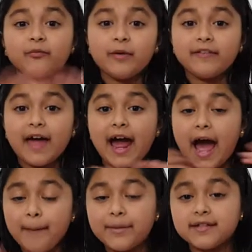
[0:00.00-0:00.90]
when that
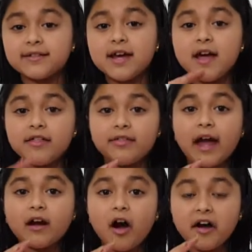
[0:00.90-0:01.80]
happens,
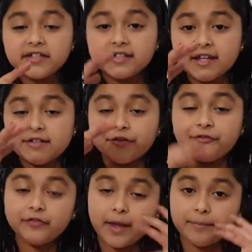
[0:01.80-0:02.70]
that causes it to
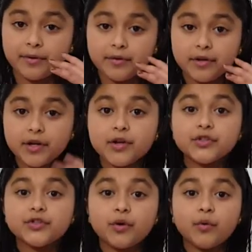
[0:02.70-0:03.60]
flip.
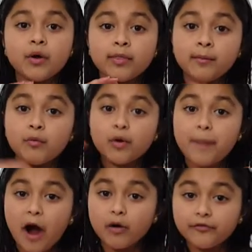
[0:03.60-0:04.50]
So the more
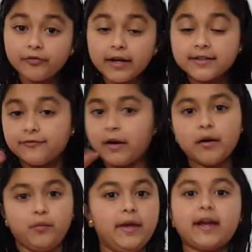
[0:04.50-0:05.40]
powerful, it's
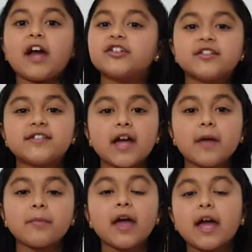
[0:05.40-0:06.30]
very weak, I should
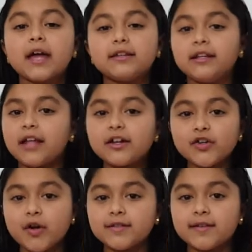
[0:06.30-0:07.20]
say. The
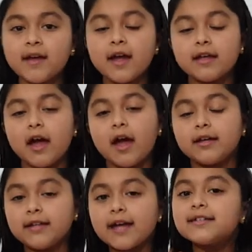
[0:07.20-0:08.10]
electrons,
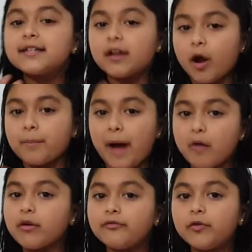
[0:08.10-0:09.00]
yes, they are
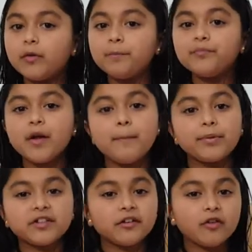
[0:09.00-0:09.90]
powerful,
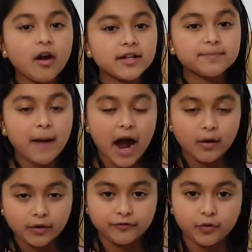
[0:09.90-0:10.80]
but they're not as
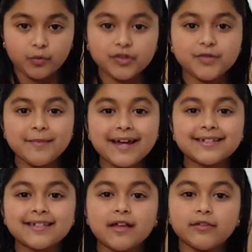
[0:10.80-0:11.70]
powerful, which
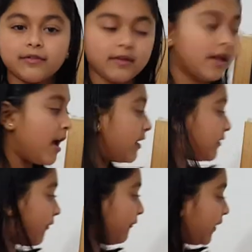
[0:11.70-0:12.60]
makes
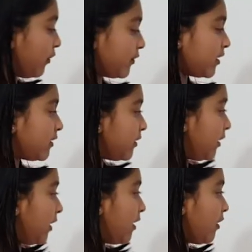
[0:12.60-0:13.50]
the field,
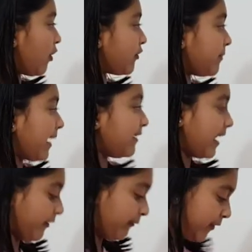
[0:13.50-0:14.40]
the Earth's
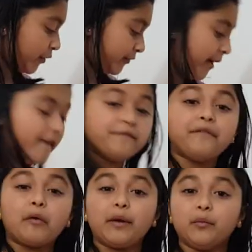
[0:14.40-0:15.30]
magnetic field,
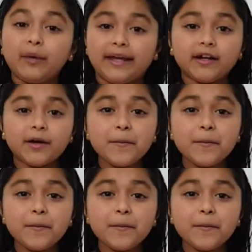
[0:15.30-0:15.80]
very weak.